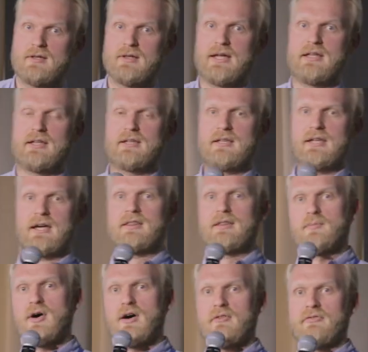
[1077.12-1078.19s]
like kick
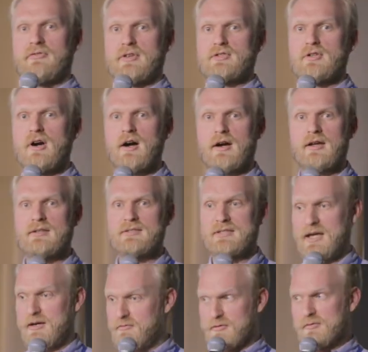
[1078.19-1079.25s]
them off the truck and
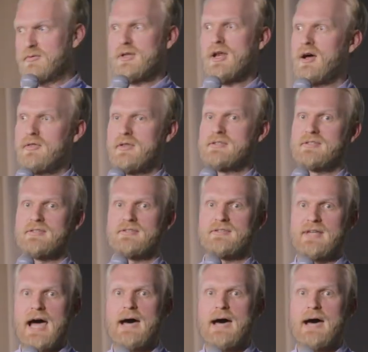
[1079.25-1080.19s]
say well, you know this is